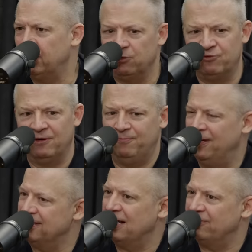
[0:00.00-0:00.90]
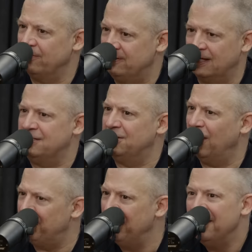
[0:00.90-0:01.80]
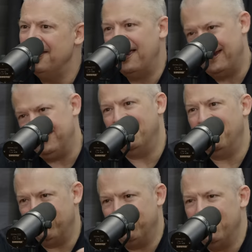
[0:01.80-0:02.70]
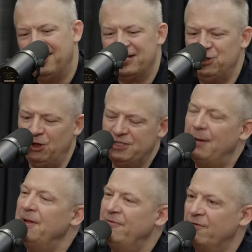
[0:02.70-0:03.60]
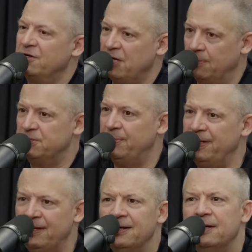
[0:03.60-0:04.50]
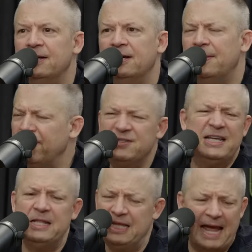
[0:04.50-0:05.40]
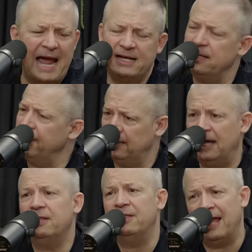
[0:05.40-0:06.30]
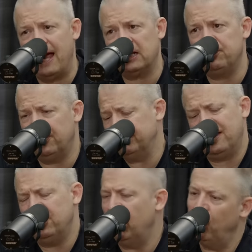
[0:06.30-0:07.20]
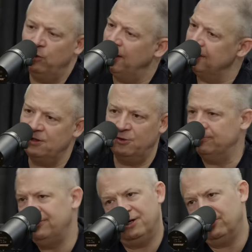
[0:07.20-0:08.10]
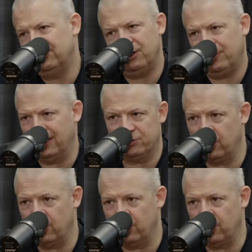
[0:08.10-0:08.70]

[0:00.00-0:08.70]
I don't drink piss out of a Dixie cup. And uh, that's the only time they've ever come to me. And they've seen the act and they like the act, but they know, like, don't, you know, you don't ask